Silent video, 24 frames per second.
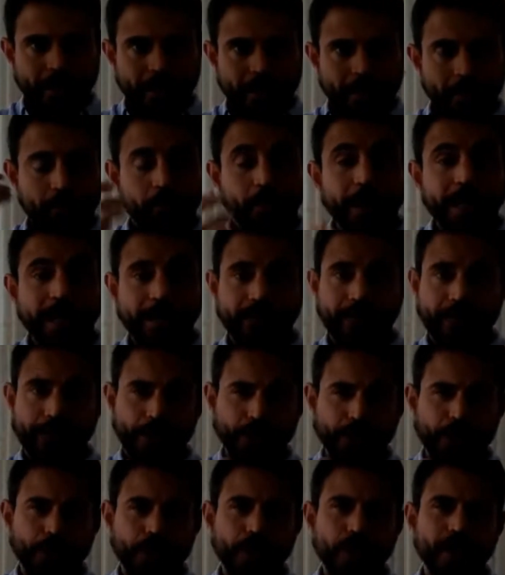But if
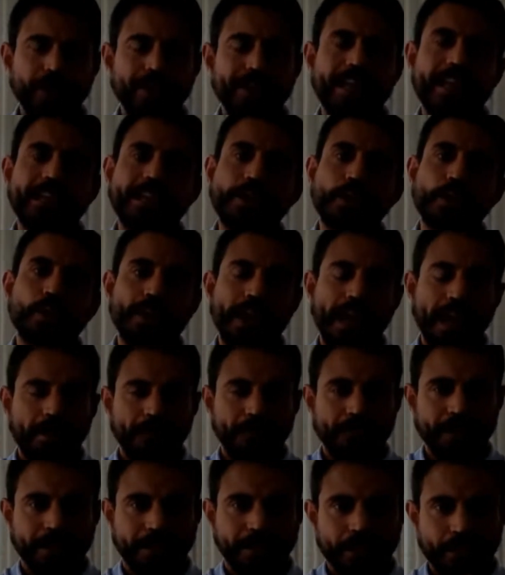you could, then you would
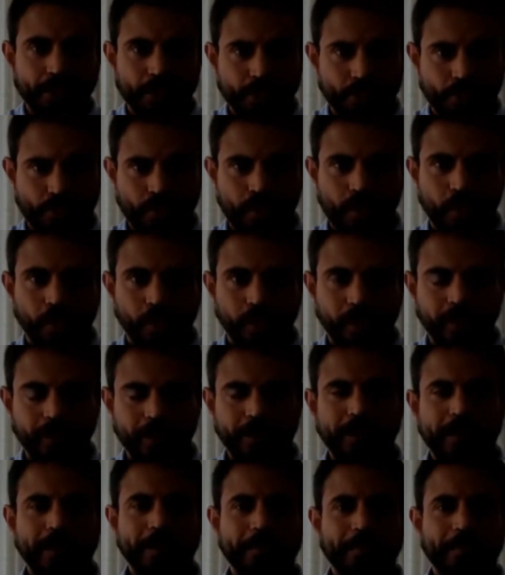have the control,